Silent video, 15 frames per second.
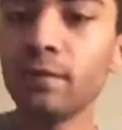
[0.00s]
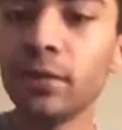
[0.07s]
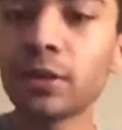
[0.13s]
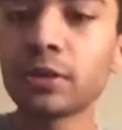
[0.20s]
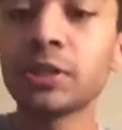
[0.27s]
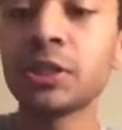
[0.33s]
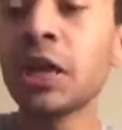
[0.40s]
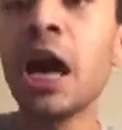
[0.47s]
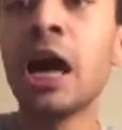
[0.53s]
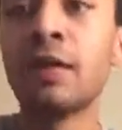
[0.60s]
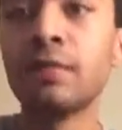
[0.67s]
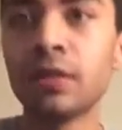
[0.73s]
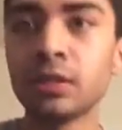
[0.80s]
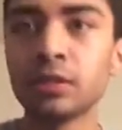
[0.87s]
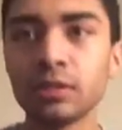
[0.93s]
First,
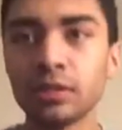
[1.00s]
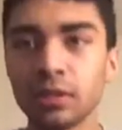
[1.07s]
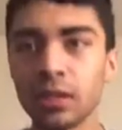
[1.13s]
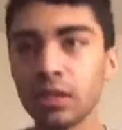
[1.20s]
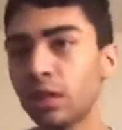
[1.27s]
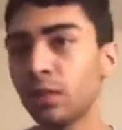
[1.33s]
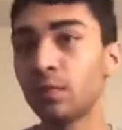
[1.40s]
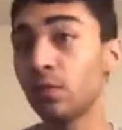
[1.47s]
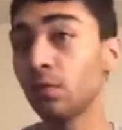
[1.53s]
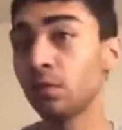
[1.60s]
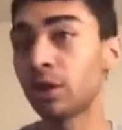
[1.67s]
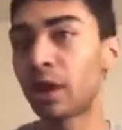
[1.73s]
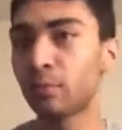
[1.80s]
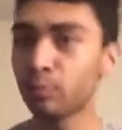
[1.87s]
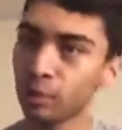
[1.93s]
obviously, if you're
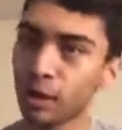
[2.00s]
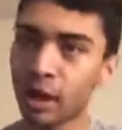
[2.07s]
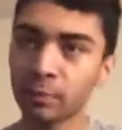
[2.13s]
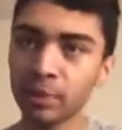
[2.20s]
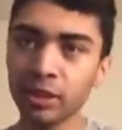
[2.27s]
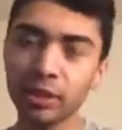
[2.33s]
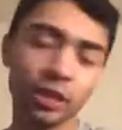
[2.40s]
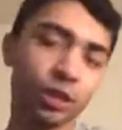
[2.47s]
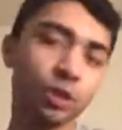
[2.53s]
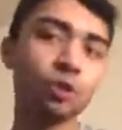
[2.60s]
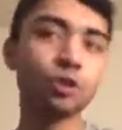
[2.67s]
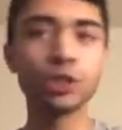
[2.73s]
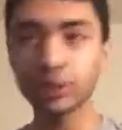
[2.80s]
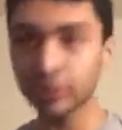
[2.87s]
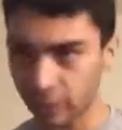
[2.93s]
not priming, then you
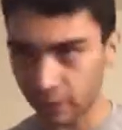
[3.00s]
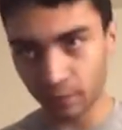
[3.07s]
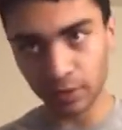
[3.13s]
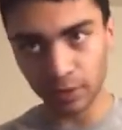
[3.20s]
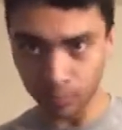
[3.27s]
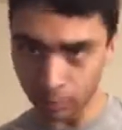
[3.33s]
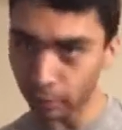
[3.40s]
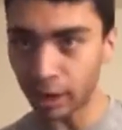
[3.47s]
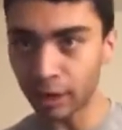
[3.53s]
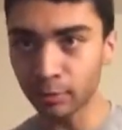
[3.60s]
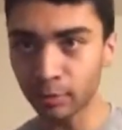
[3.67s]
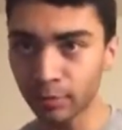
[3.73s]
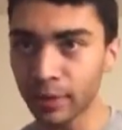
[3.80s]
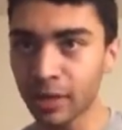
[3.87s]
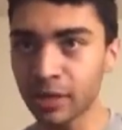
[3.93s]
should definitely prime
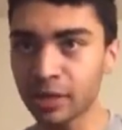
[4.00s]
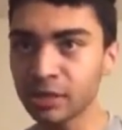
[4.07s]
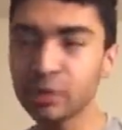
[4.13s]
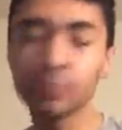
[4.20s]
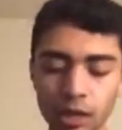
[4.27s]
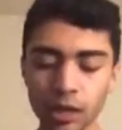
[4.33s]
your face.